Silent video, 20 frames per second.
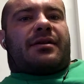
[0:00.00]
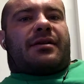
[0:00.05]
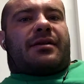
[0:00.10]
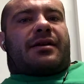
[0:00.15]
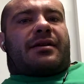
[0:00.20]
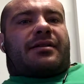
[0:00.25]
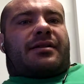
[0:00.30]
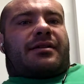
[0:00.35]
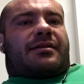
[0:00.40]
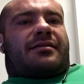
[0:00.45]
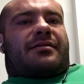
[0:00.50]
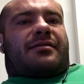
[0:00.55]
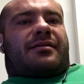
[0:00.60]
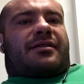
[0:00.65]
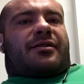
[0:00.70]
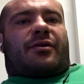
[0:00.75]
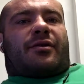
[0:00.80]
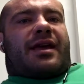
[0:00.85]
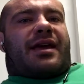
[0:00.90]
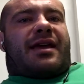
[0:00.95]
And then you're
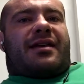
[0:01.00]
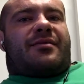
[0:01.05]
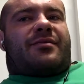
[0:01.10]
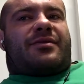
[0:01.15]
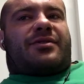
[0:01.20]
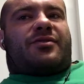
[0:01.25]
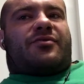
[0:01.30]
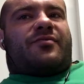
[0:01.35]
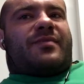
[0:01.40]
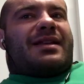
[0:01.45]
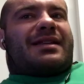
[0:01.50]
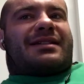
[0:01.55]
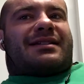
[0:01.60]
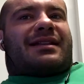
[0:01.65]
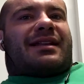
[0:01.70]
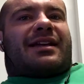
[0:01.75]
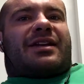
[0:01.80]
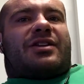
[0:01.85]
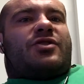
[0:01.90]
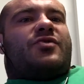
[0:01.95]
like, okay, well, you missed
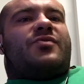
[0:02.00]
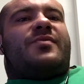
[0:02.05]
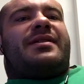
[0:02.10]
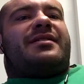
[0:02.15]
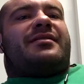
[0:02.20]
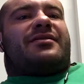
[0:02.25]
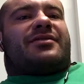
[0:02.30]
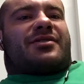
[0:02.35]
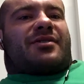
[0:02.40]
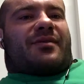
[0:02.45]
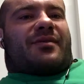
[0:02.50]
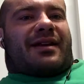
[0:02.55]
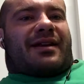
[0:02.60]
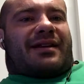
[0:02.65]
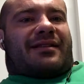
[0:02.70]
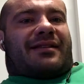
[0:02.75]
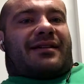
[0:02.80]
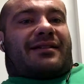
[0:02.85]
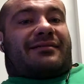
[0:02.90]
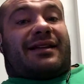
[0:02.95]
like 2 meals already.
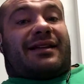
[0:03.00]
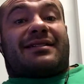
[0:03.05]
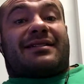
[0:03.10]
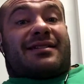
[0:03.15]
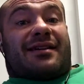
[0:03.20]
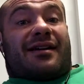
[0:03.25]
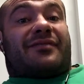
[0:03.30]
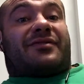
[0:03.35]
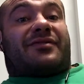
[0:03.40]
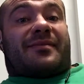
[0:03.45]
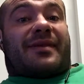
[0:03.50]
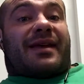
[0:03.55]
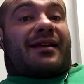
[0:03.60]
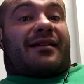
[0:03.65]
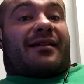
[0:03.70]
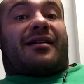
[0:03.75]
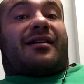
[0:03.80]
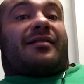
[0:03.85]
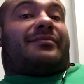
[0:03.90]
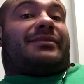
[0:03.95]
Like, that's tough to make
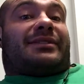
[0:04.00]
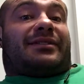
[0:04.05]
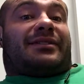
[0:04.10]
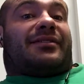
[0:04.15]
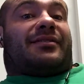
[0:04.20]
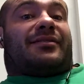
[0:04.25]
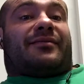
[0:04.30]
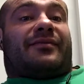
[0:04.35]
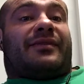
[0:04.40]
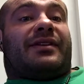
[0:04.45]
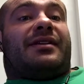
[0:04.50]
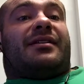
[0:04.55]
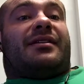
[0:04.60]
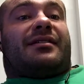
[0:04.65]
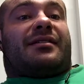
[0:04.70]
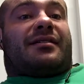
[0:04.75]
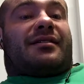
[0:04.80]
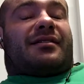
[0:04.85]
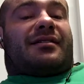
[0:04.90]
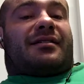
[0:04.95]
up. So,
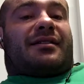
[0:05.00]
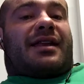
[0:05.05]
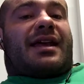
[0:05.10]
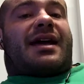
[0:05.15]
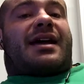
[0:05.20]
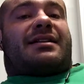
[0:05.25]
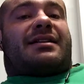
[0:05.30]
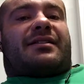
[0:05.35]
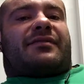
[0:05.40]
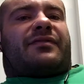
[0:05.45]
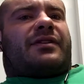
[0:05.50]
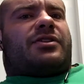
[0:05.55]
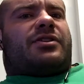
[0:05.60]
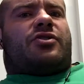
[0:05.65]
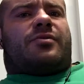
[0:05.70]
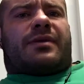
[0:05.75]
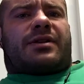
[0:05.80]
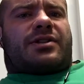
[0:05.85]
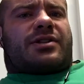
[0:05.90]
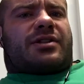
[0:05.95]
yeah, definitely too
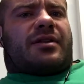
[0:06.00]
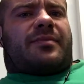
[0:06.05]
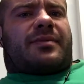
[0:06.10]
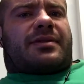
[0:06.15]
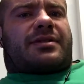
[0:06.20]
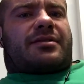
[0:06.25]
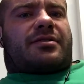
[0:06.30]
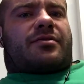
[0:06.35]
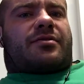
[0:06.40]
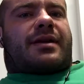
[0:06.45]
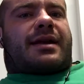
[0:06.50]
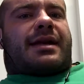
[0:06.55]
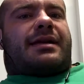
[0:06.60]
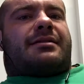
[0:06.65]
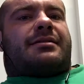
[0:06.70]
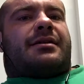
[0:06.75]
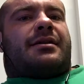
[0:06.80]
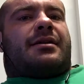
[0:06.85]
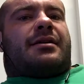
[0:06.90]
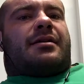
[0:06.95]
much sleep isn't
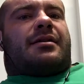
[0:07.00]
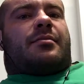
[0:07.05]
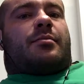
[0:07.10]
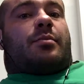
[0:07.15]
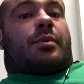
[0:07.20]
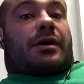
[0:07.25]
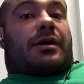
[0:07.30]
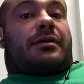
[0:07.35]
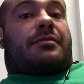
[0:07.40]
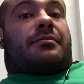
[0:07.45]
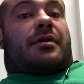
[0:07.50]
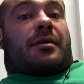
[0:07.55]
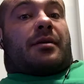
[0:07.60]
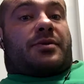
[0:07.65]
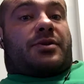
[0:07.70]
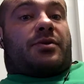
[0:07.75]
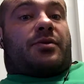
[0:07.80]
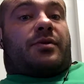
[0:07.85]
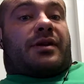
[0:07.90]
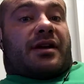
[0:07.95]
great, but up
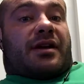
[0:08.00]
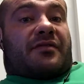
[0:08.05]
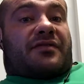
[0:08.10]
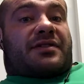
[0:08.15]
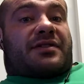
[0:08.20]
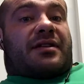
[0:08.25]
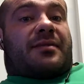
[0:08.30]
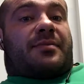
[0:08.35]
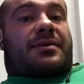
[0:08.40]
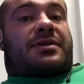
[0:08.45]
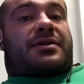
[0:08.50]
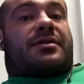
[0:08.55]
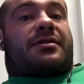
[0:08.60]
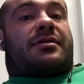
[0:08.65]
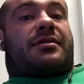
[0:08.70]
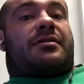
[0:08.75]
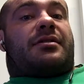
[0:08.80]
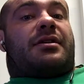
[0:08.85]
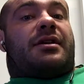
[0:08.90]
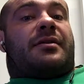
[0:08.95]
to enough sleep is good.